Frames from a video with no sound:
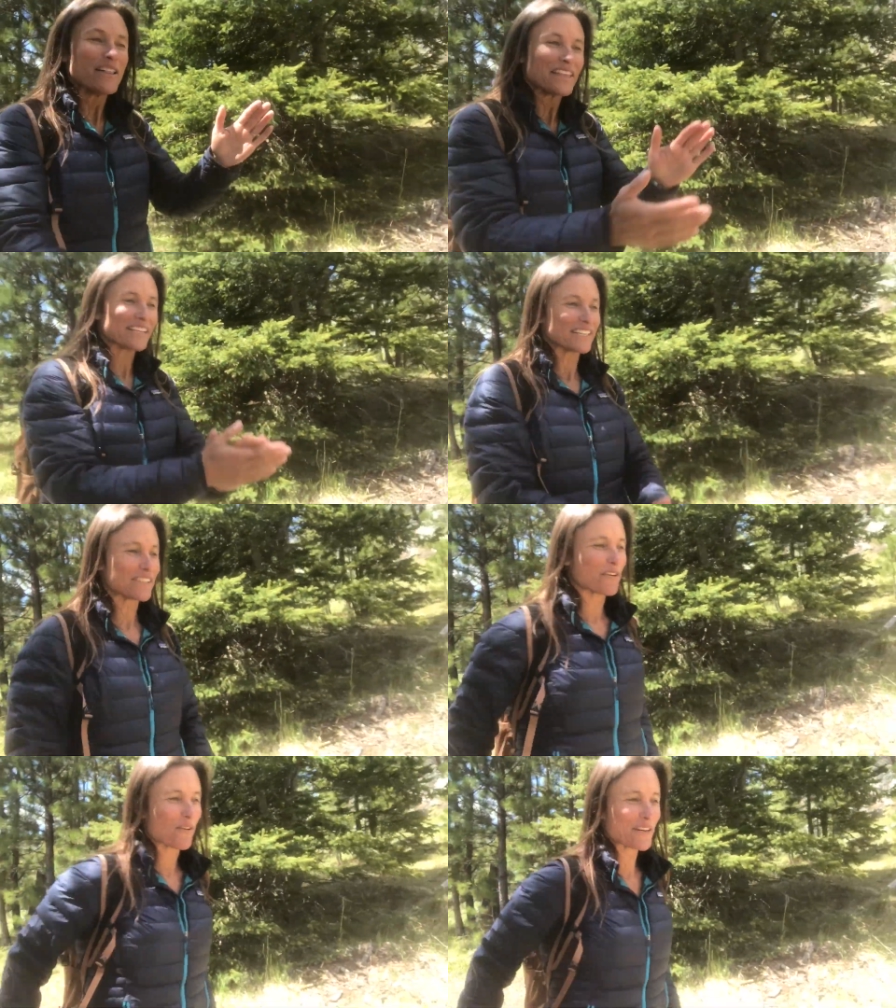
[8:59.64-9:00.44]
this
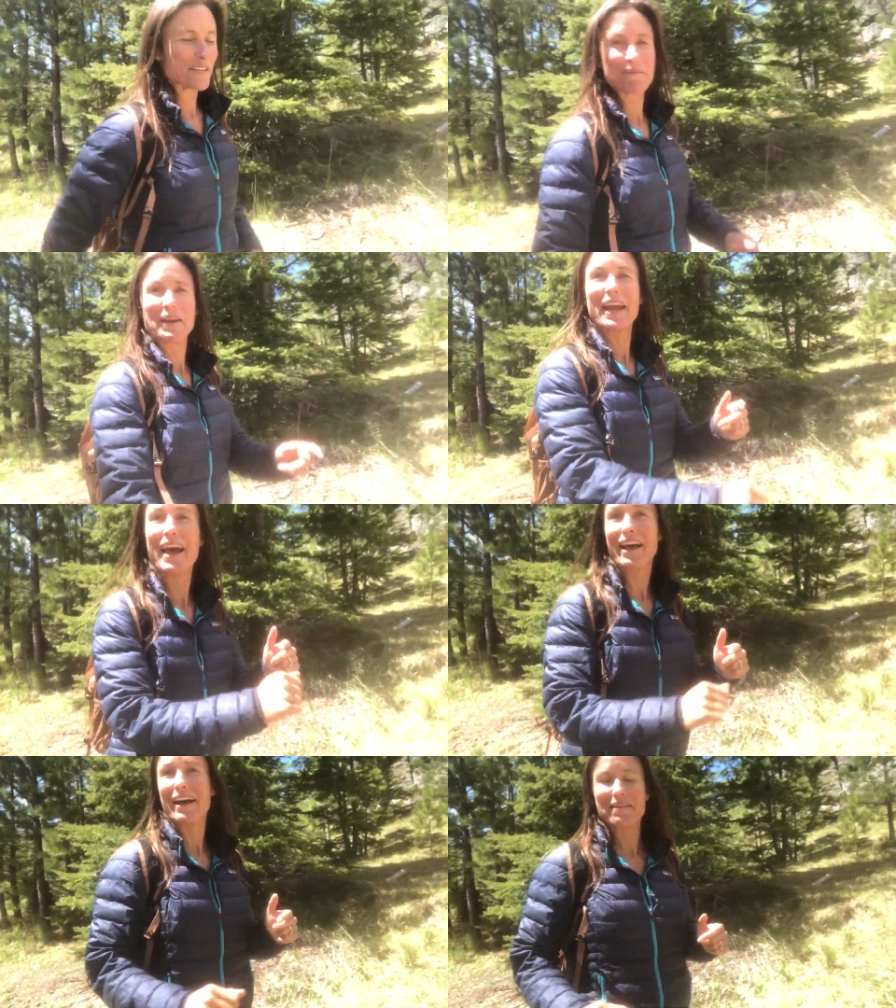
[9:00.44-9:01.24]
is going to be
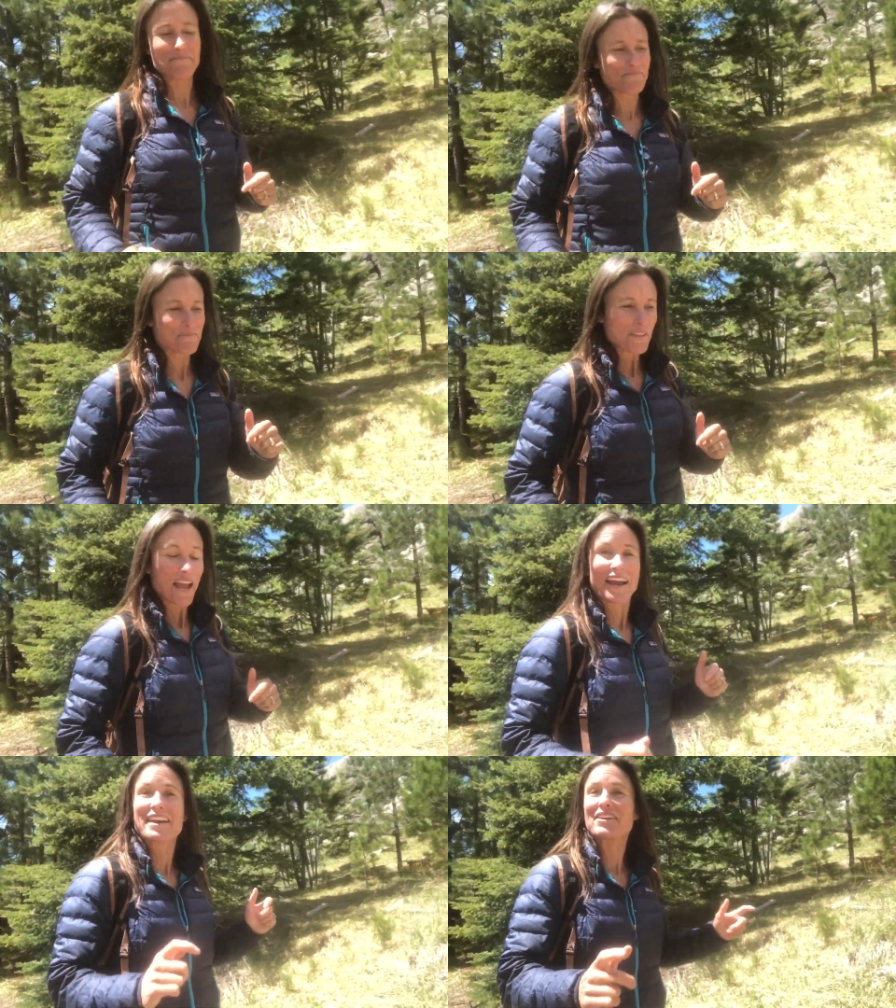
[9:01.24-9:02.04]
um,
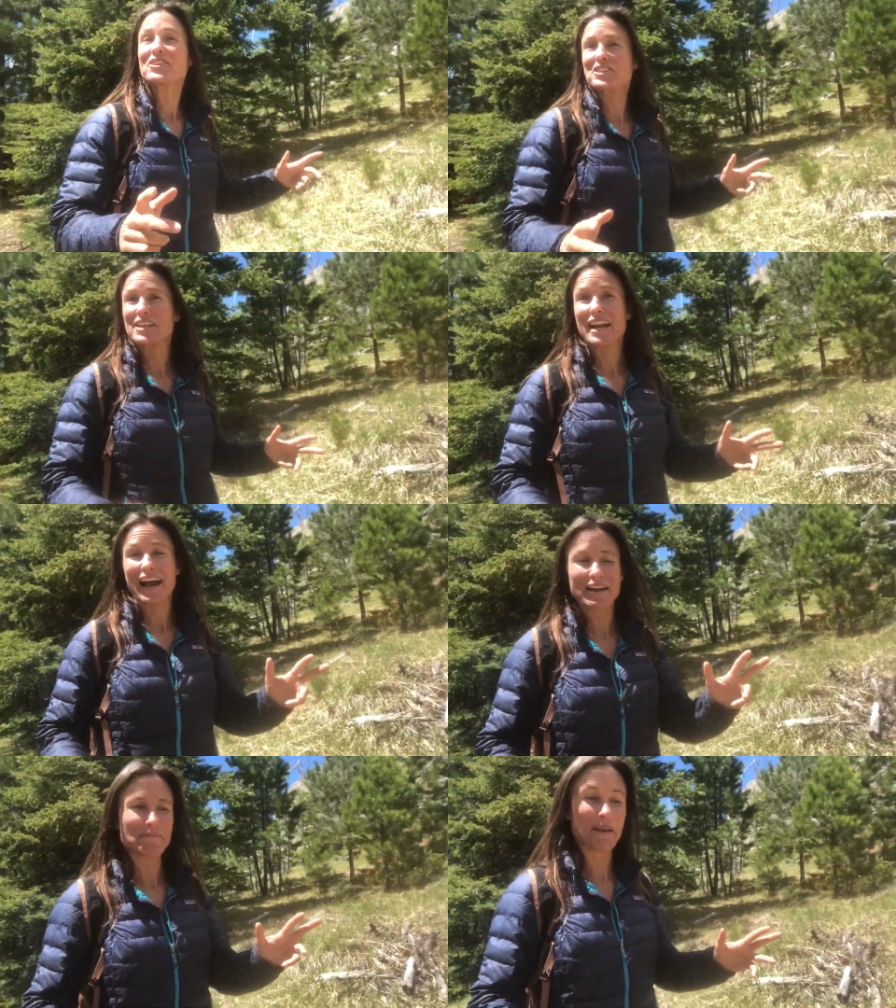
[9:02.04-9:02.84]
an interesting
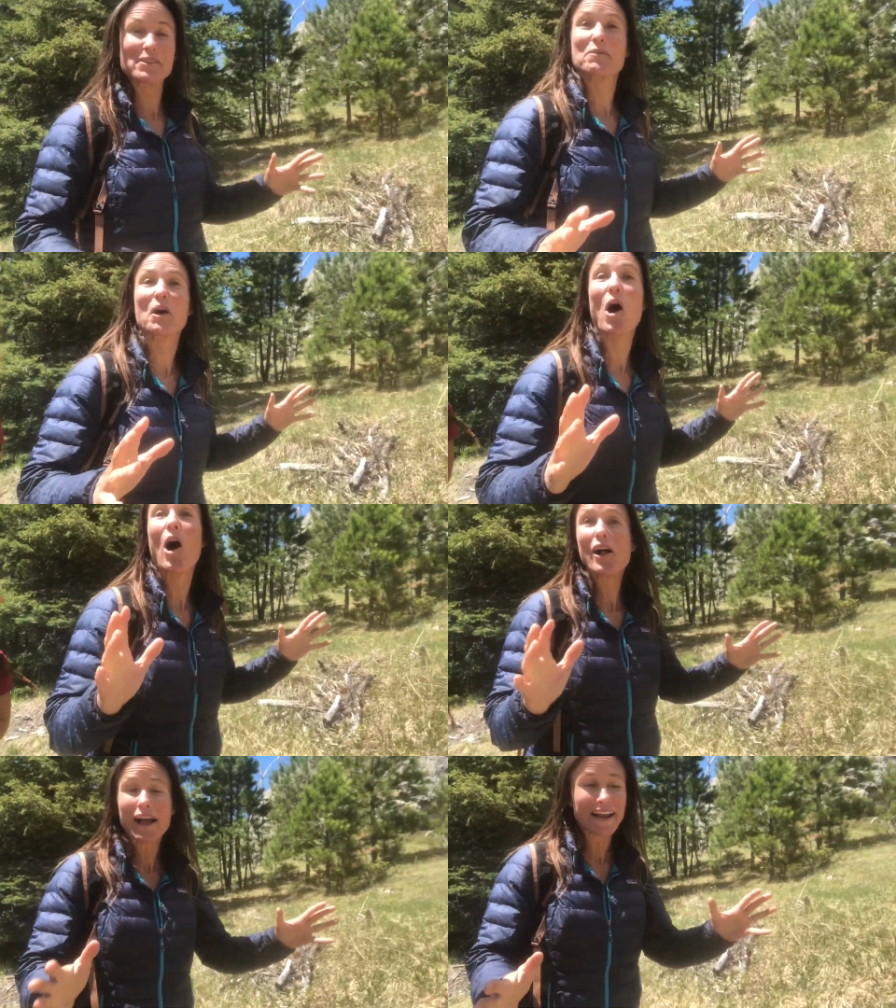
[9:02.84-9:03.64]
hike because we're
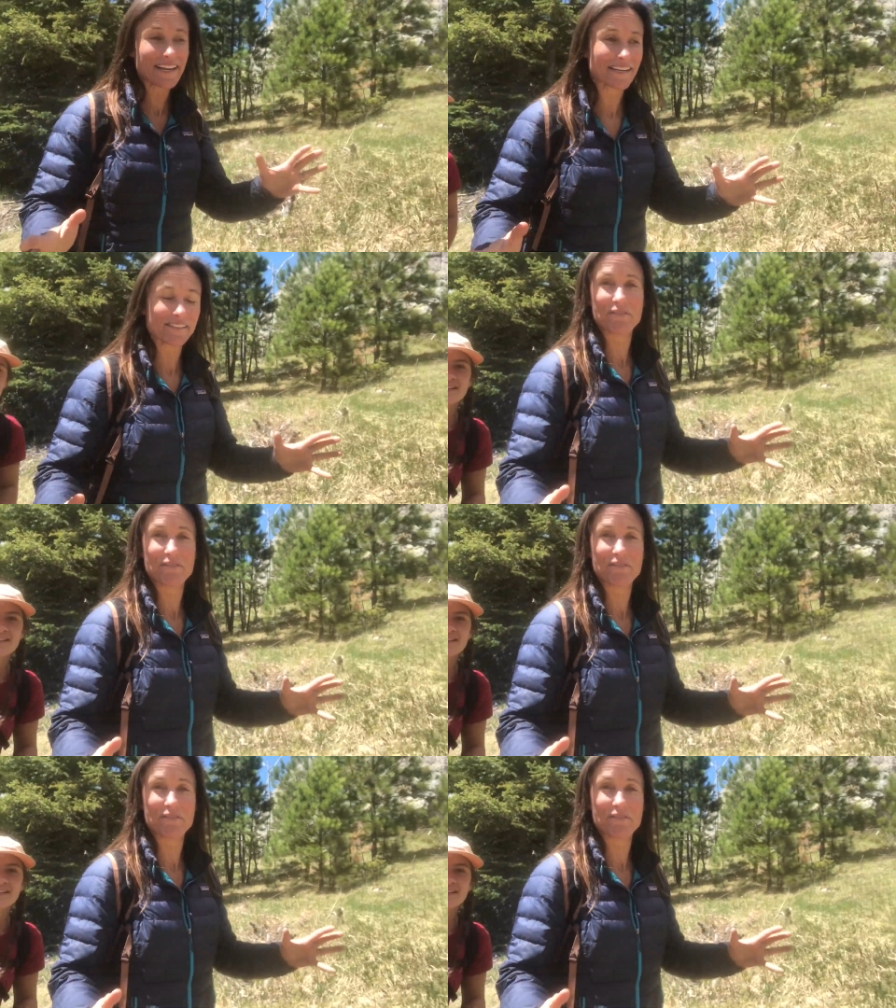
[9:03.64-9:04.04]
all hiking as a